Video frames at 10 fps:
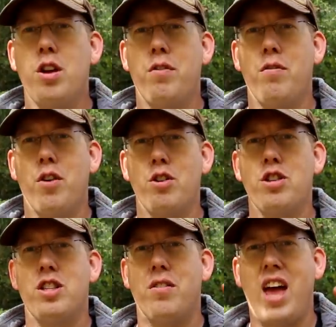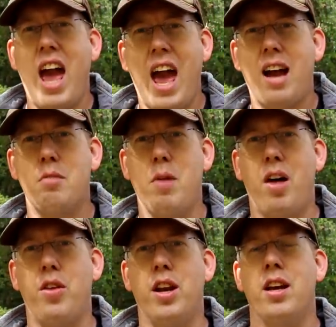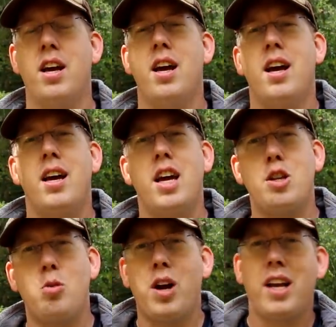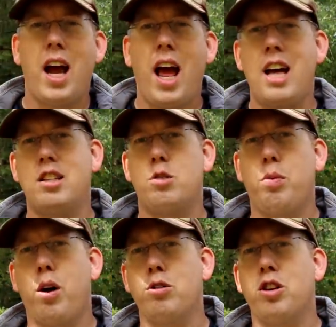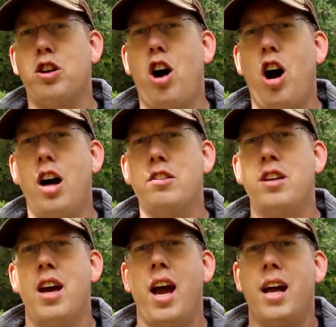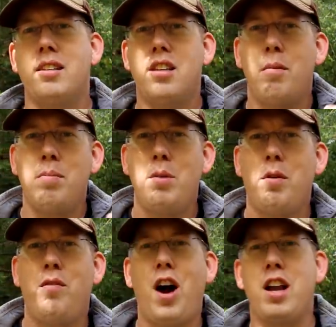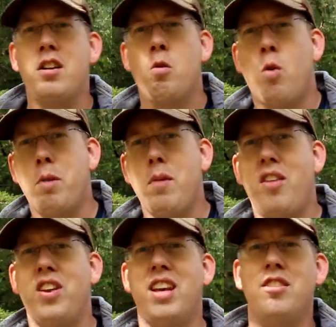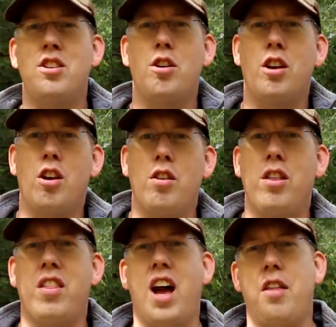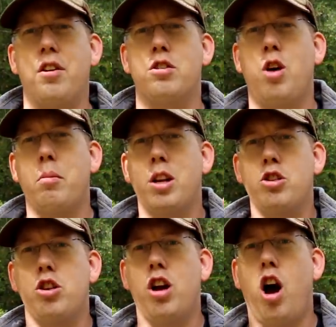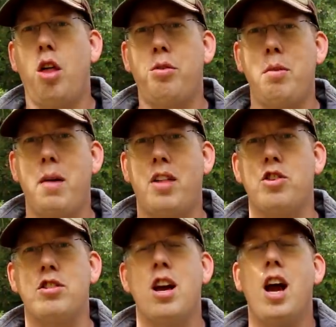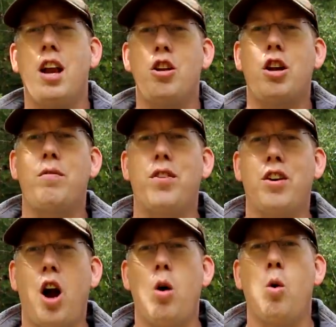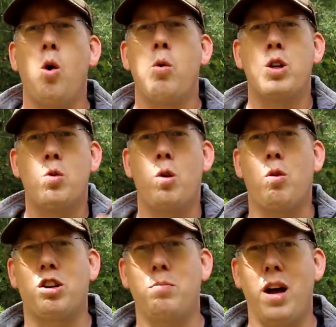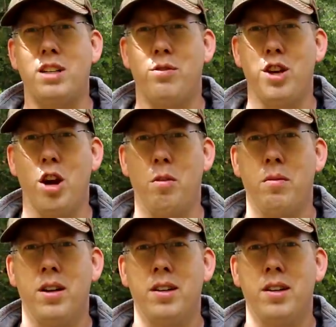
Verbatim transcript: different versions of the hand method. Each one kind of has its pros and cons and some people find one method easier to learn than the other. So I'm gonna show you all three methods and you can figure out which one works best for you.